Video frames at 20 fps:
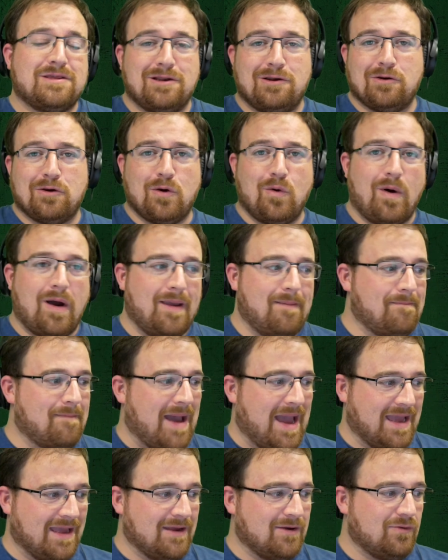look quite
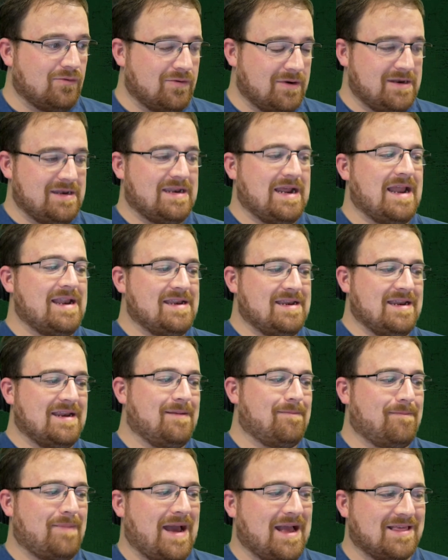mangled and dented
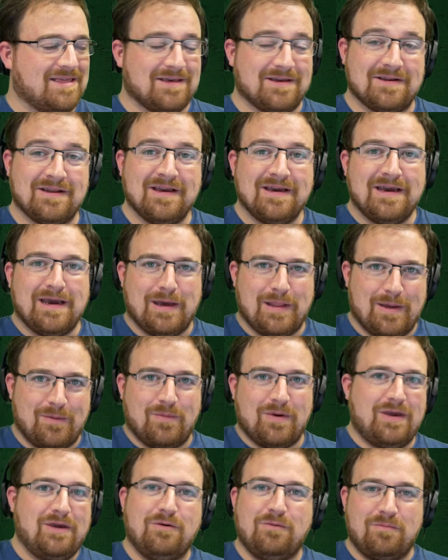and battered. And then
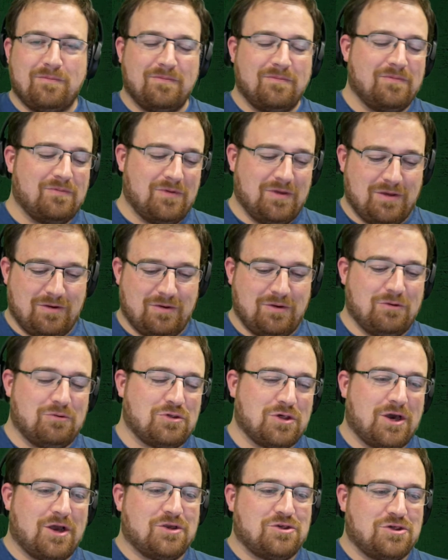when you
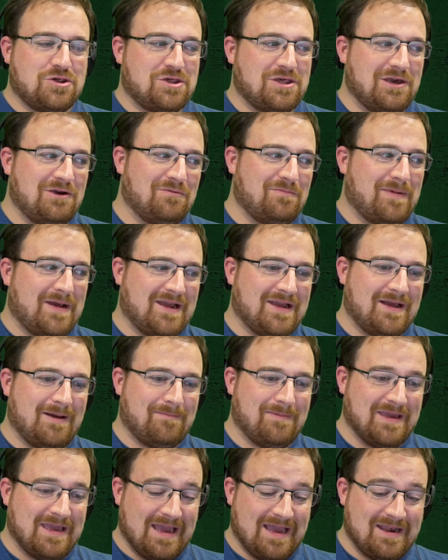charge your shield back
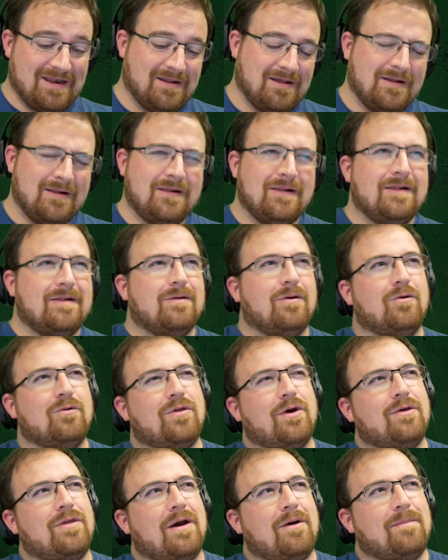up again,
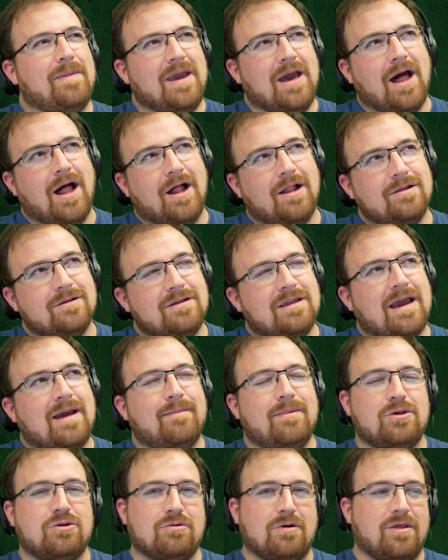although that would be hull
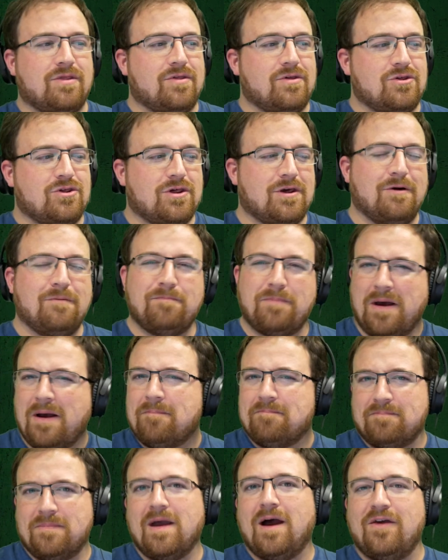damage rather than shield,
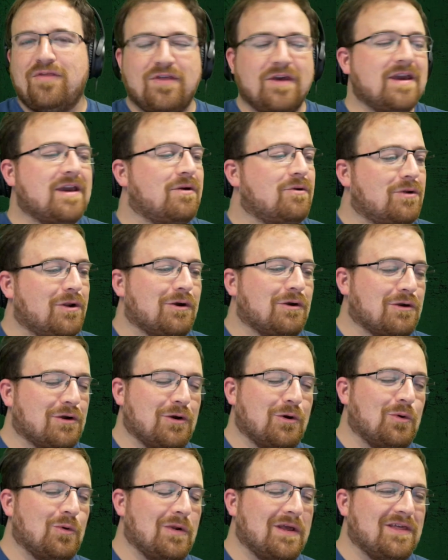but I think it would look
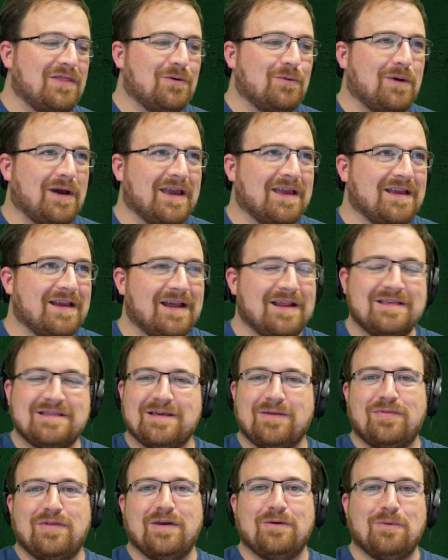cool either way. And it's
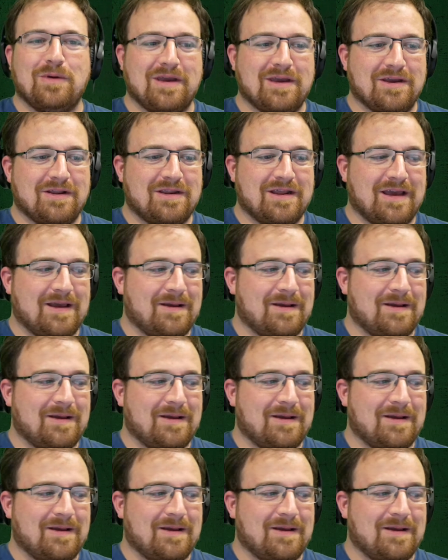something we could